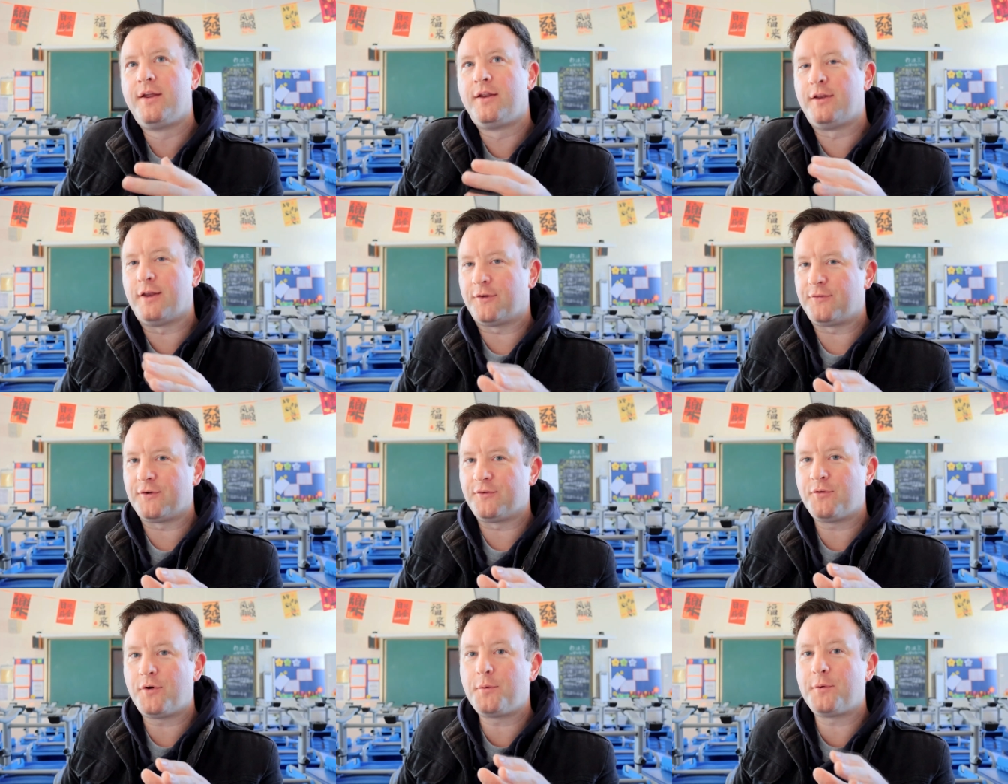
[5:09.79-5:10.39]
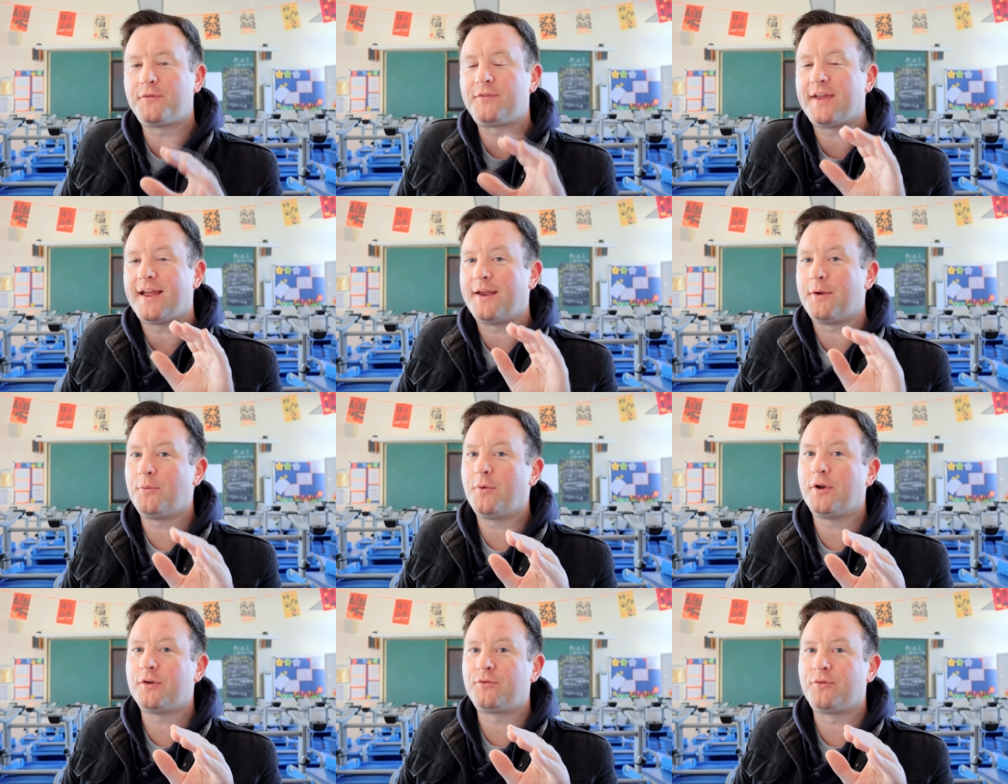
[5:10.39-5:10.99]
Nothing wrong with that,
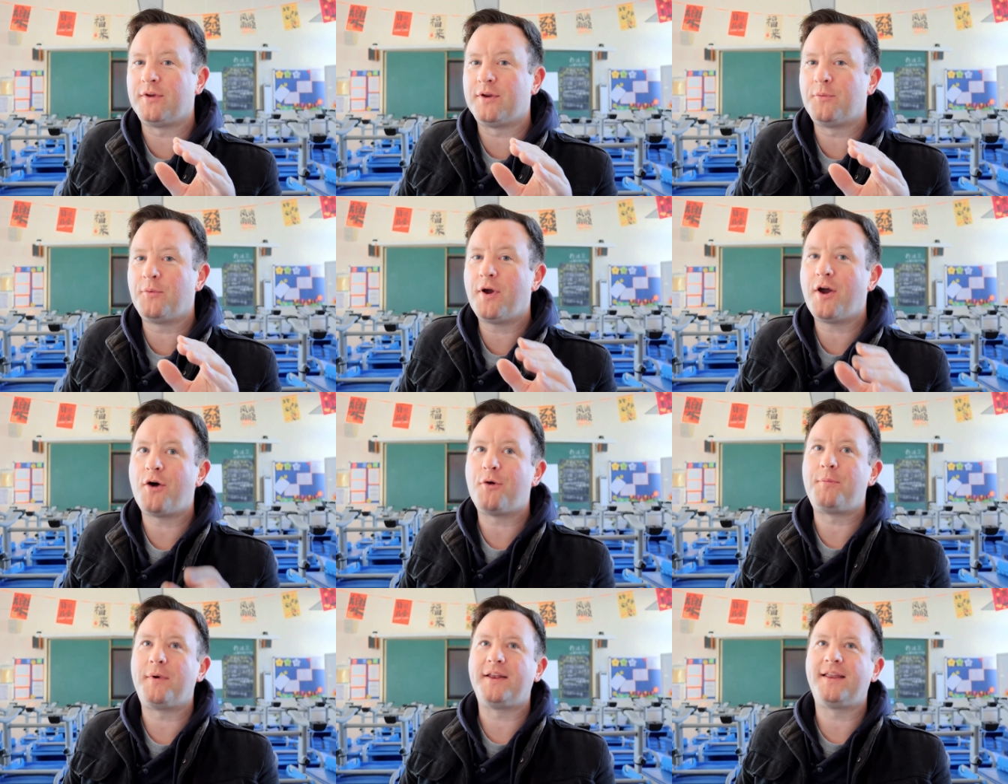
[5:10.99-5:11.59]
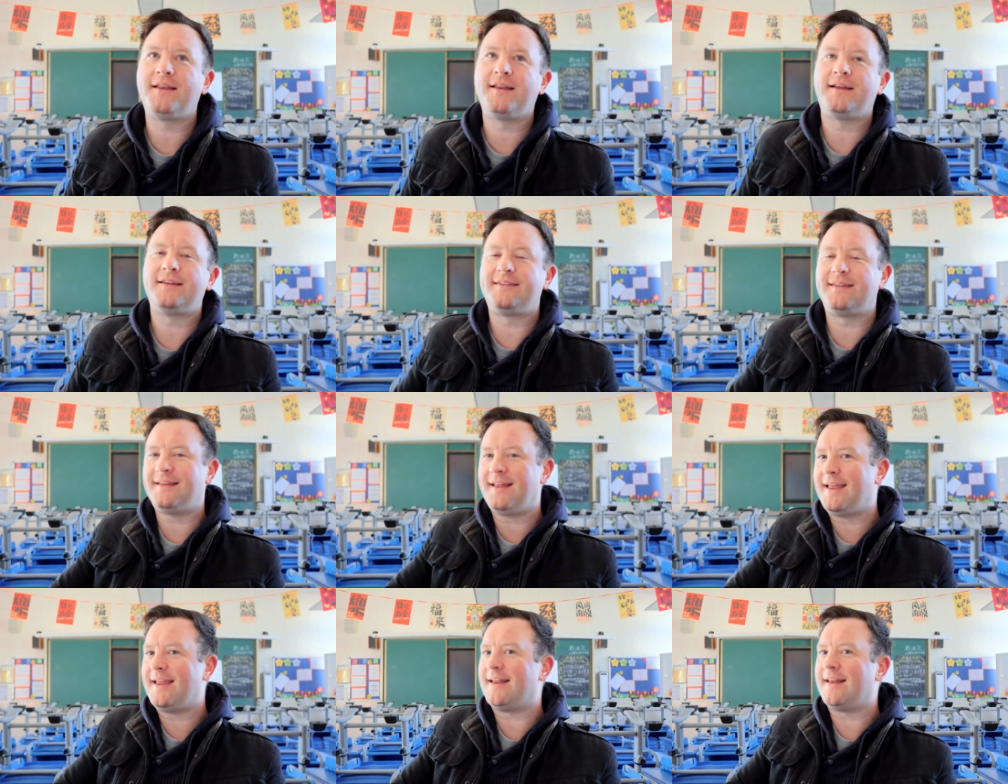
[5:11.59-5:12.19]
it worked really well. But then I
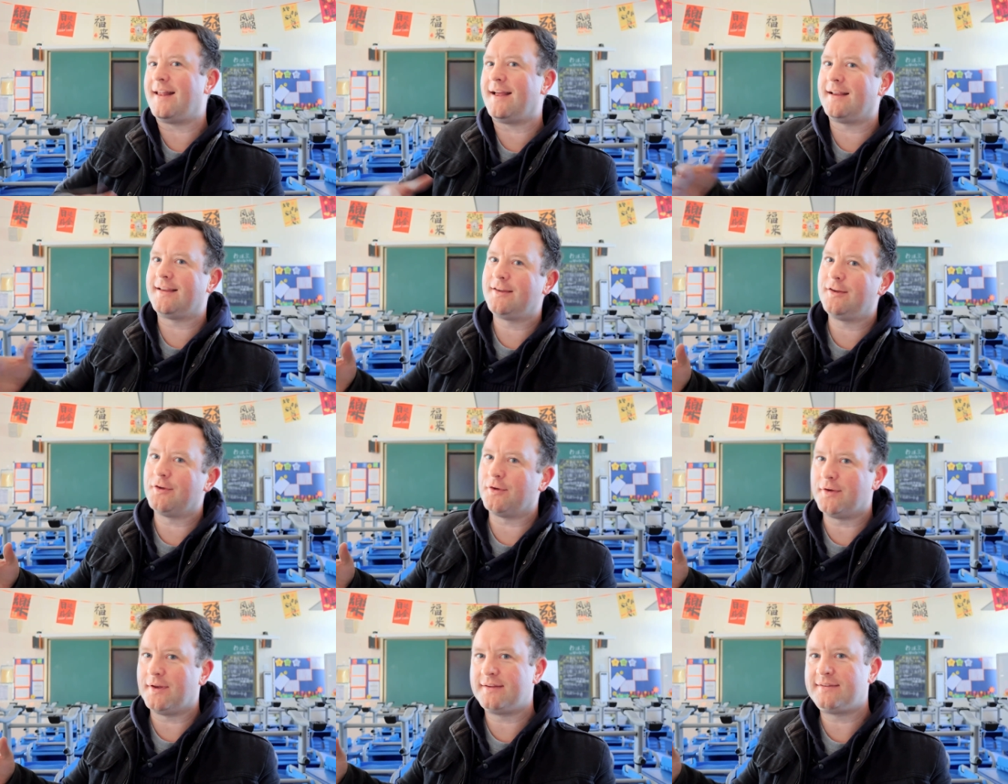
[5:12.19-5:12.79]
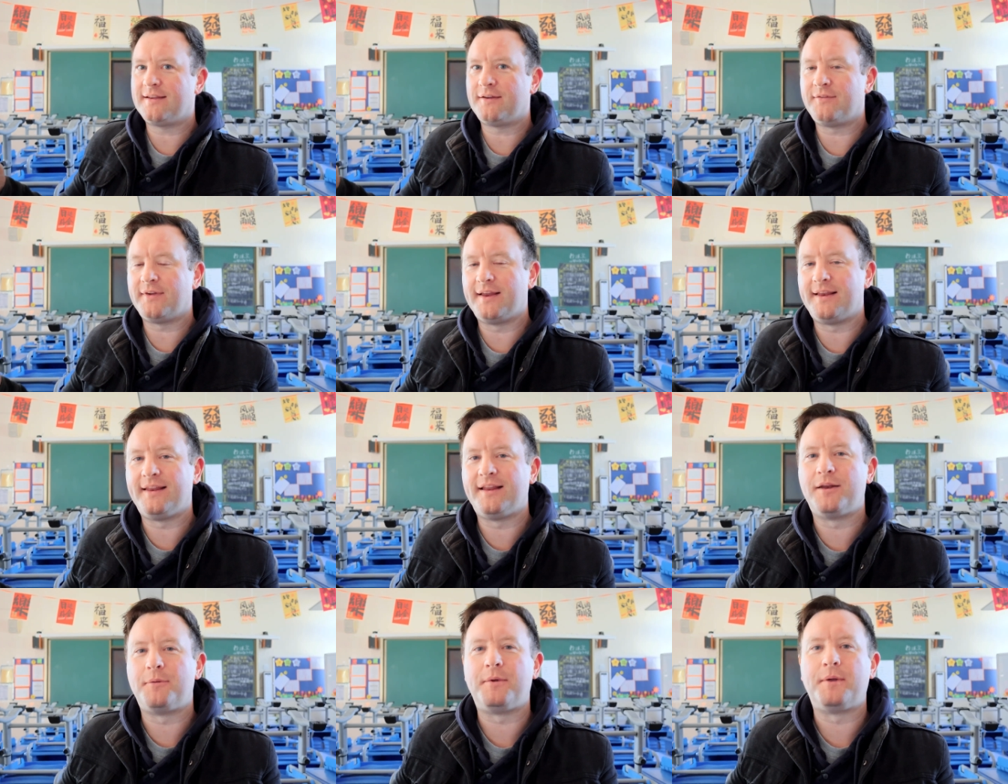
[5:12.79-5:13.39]
said, hey, like, let's have it
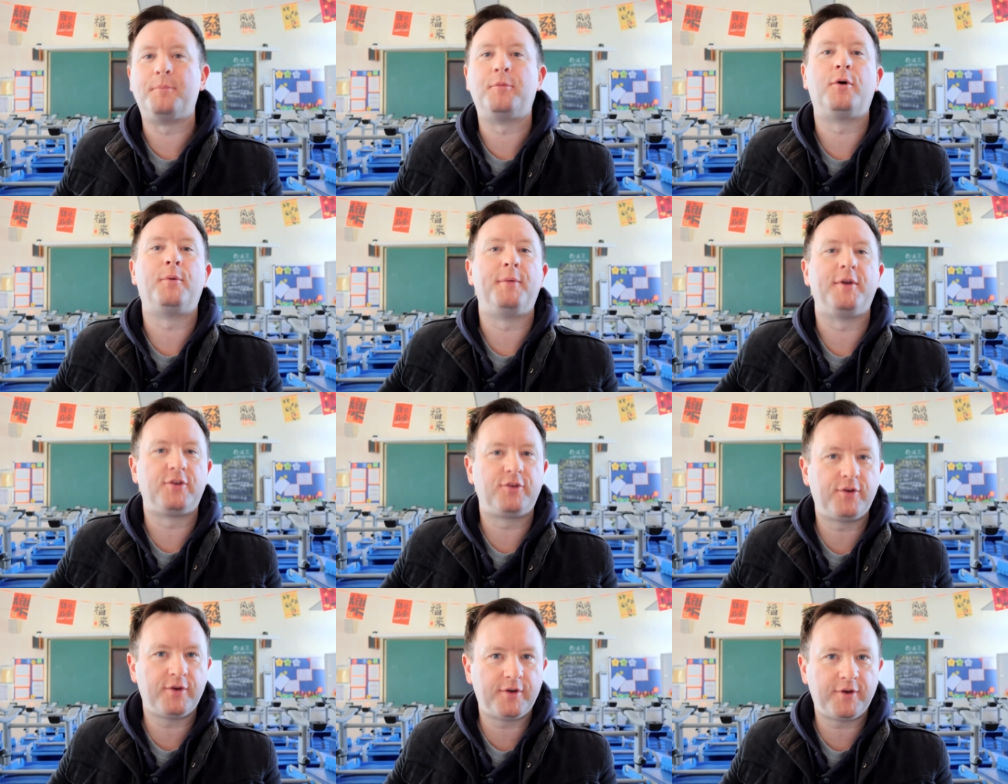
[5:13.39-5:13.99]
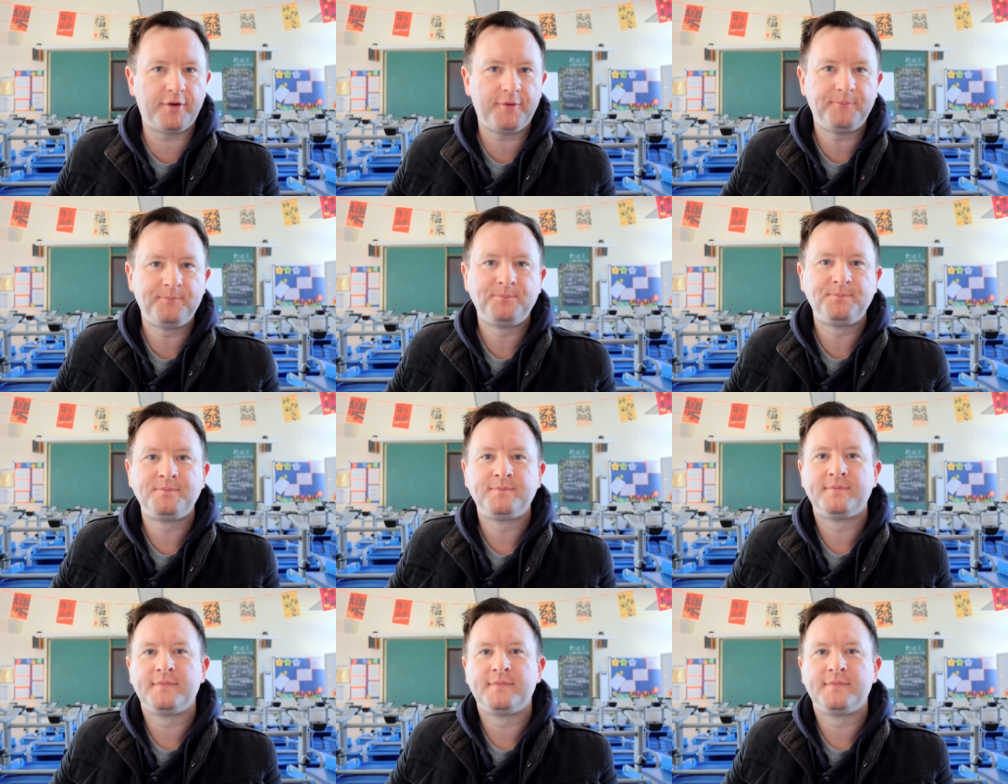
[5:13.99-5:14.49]
a little bit more mature,